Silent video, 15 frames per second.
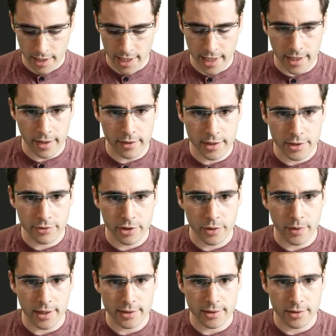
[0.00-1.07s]
And this
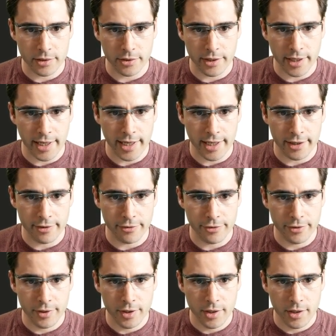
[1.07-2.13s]
request is going to have